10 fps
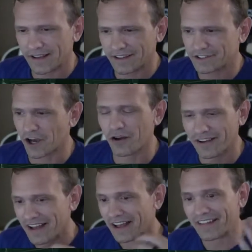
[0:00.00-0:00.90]
So
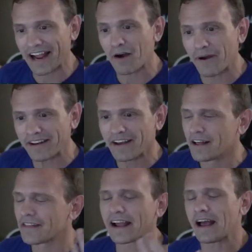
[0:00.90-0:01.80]
like
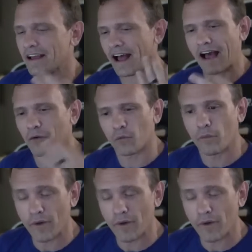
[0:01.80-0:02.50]
when